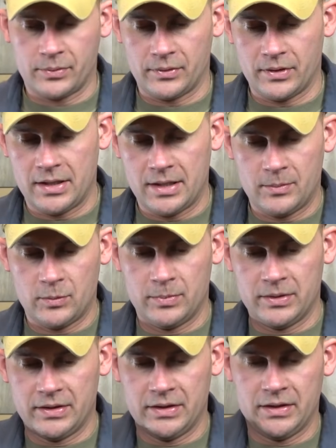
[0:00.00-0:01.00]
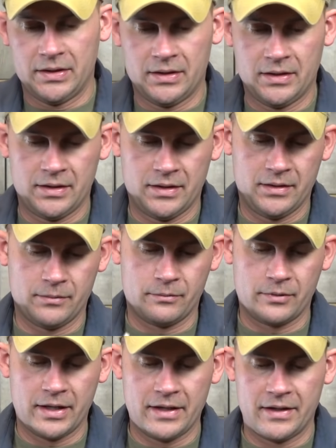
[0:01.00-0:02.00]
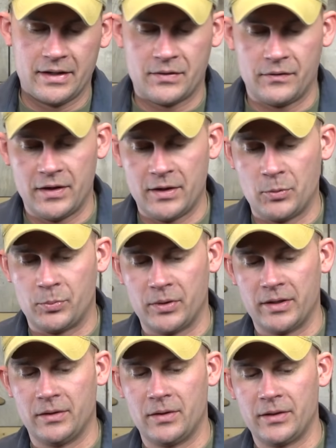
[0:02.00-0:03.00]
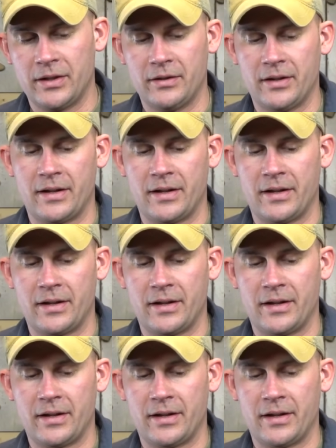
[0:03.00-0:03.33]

probably running this video pretty long here,